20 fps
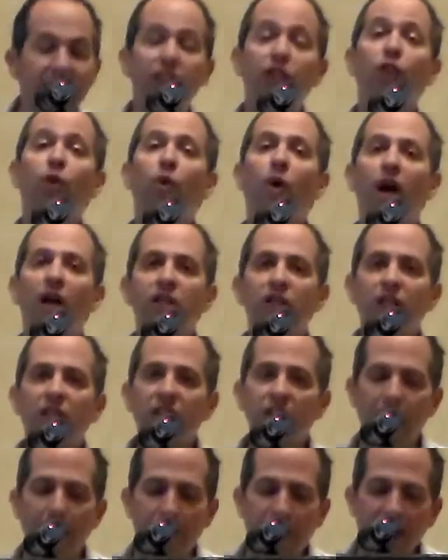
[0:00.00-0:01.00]
It's
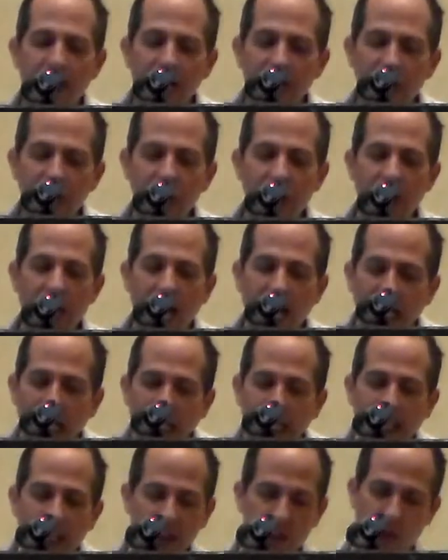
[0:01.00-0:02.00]
cross-examination.
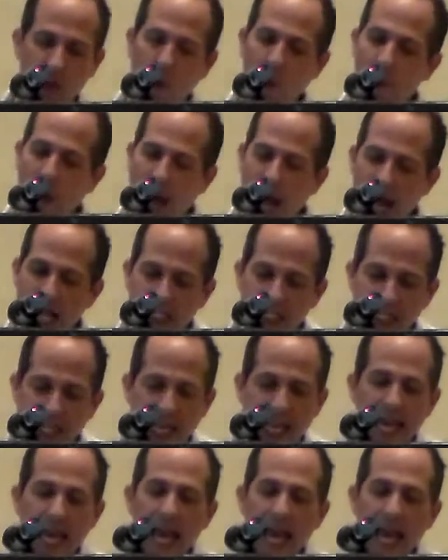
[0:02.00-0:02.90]
Tell, don't ask.